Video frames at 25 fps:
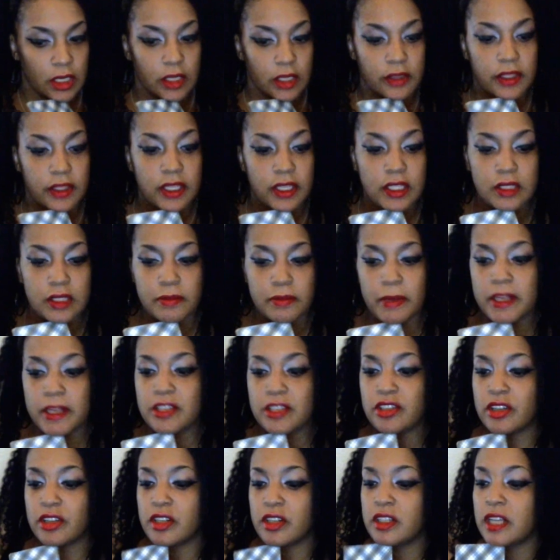Things may
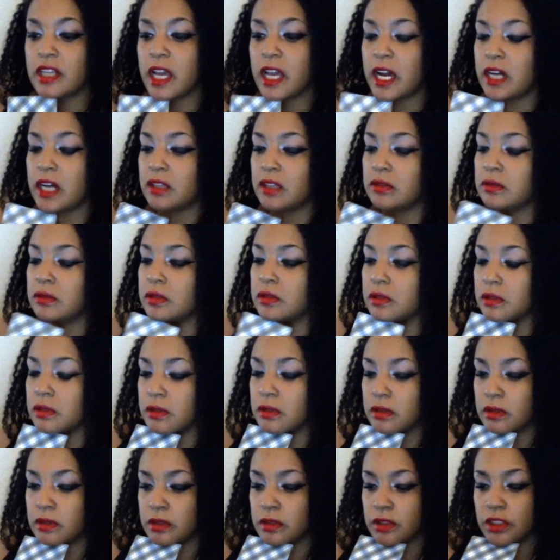turn out
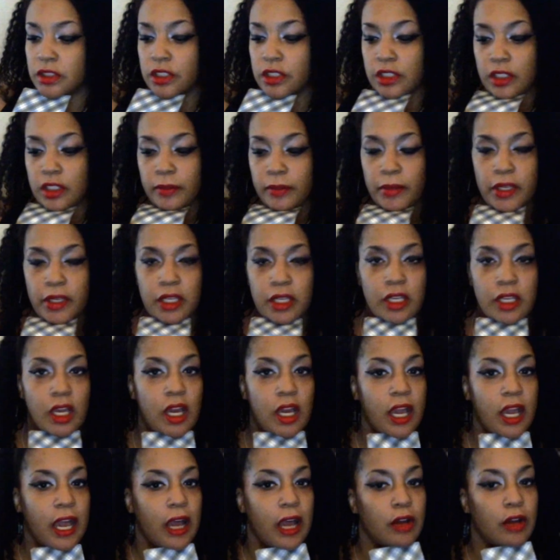good, but not
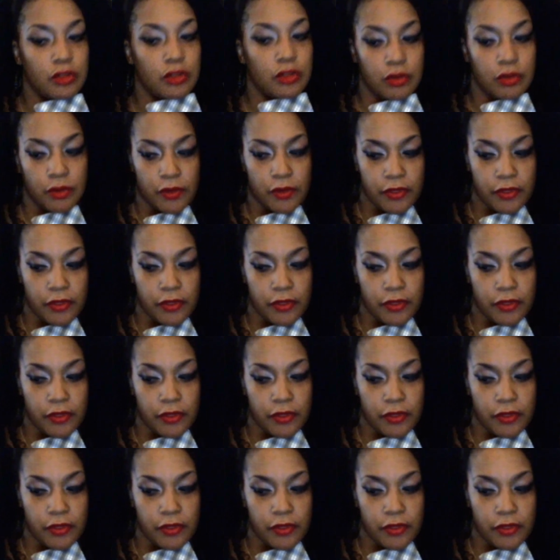how you,